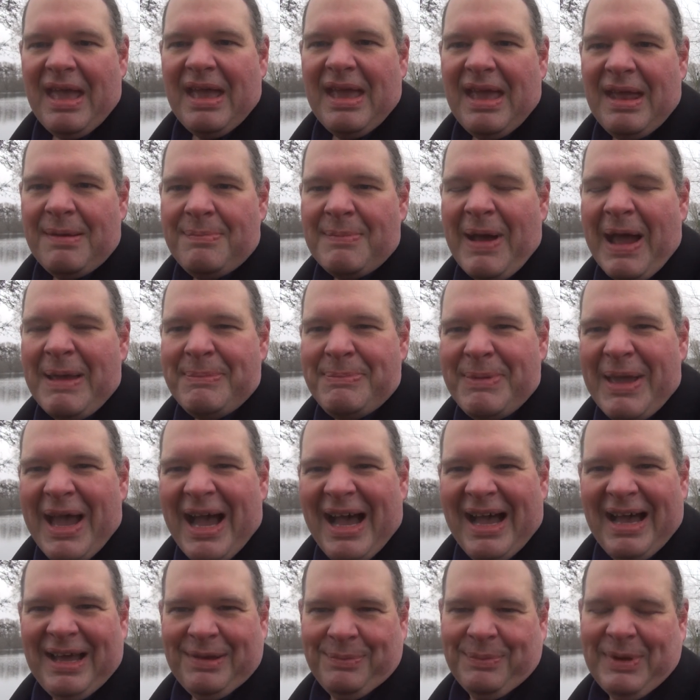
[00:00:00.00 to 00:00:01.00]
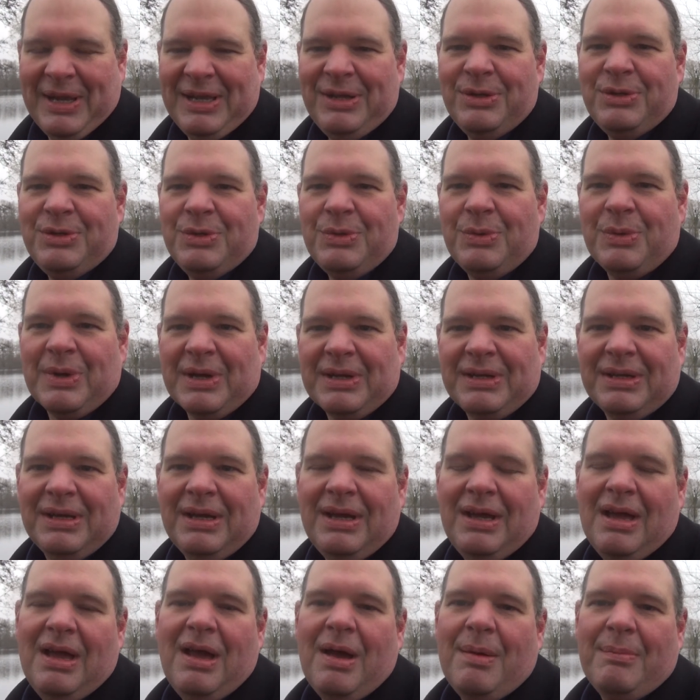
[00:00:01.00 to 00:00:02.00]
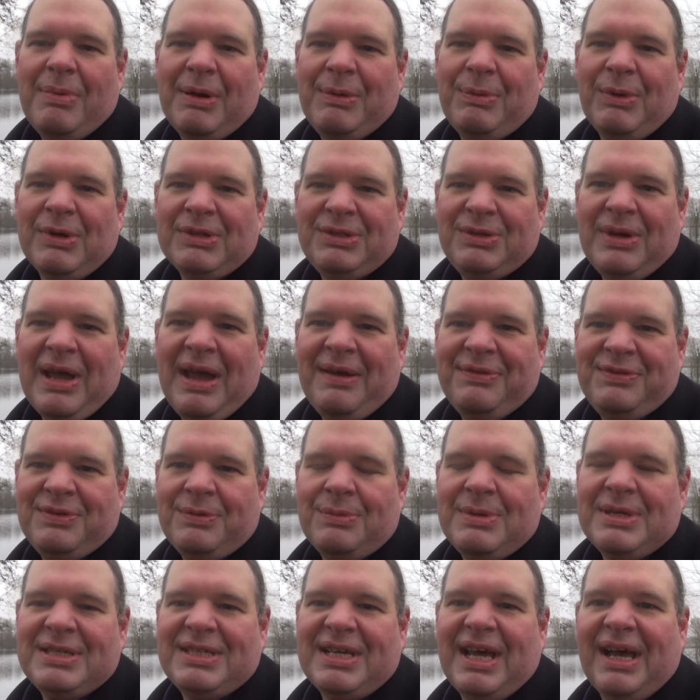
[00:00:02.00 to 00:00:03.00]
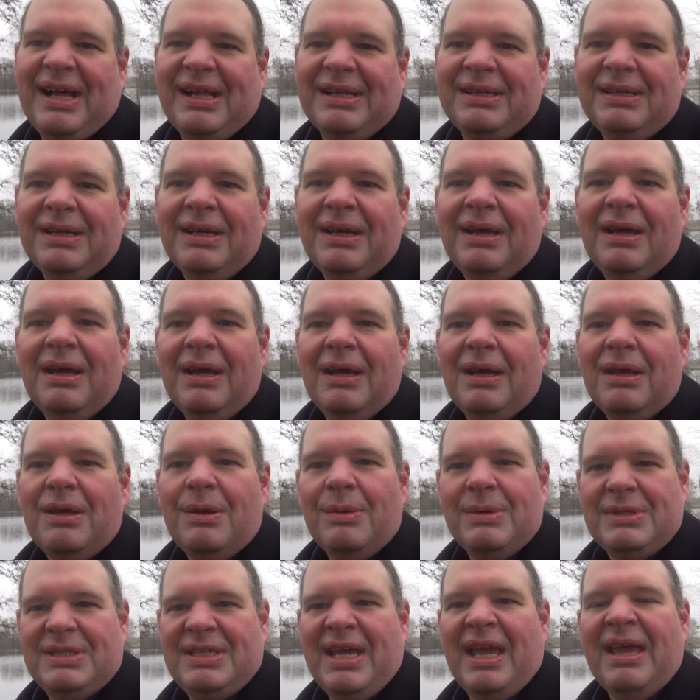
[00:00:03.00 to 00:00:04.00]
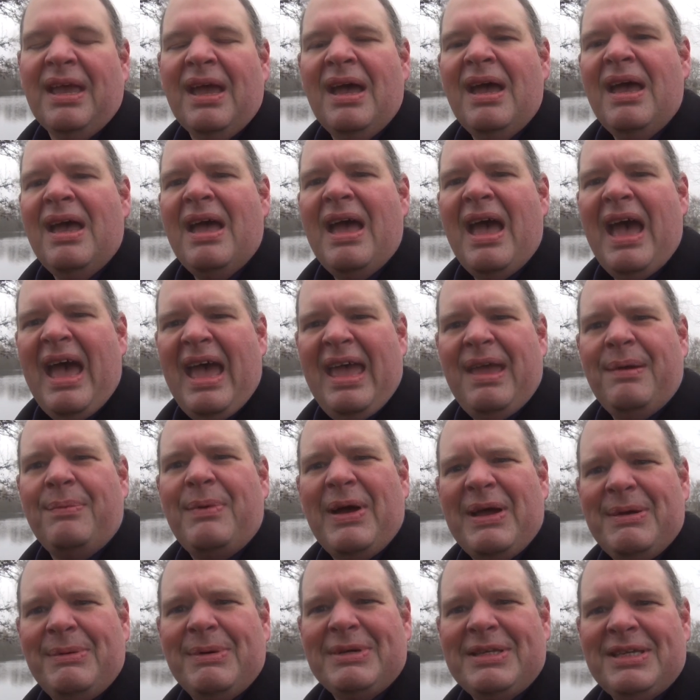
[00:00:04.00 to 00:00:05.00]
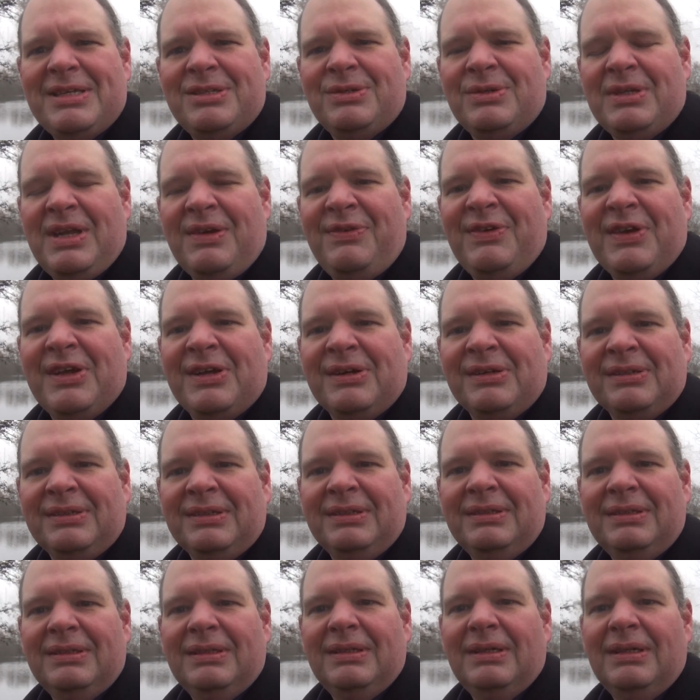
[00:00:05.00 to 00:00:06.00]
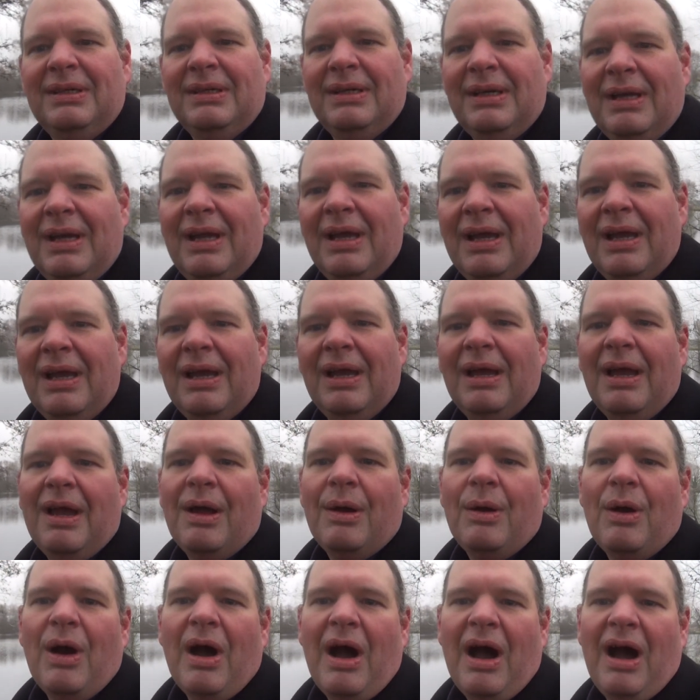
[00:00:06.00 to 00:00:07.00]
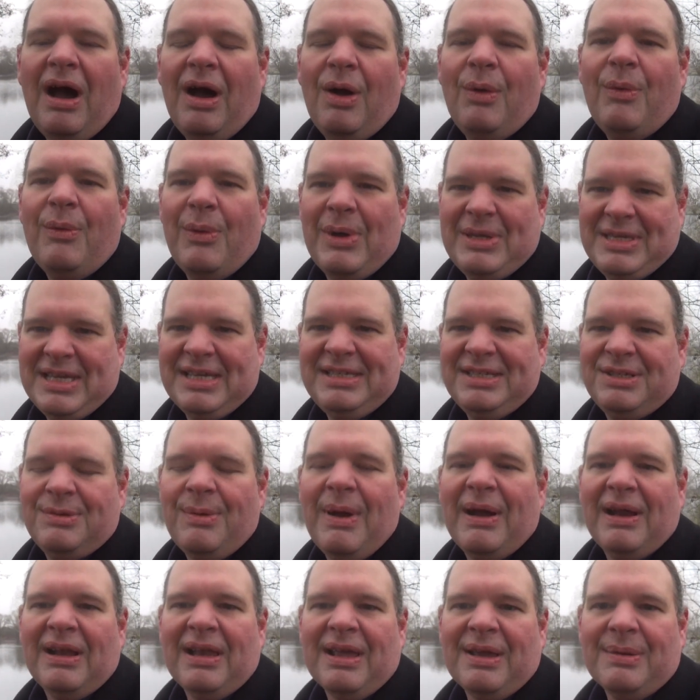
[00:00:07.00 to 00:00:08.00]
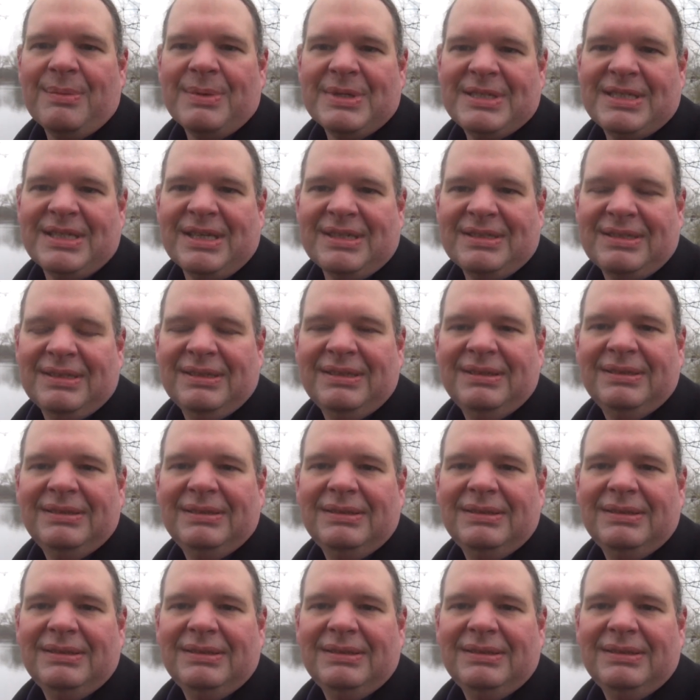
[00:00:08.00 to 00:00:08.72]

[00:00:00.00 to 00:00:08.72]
It might be hard while you do it, but once you have the result, you would think, hey, why was it so difficult? How was I struggling with this?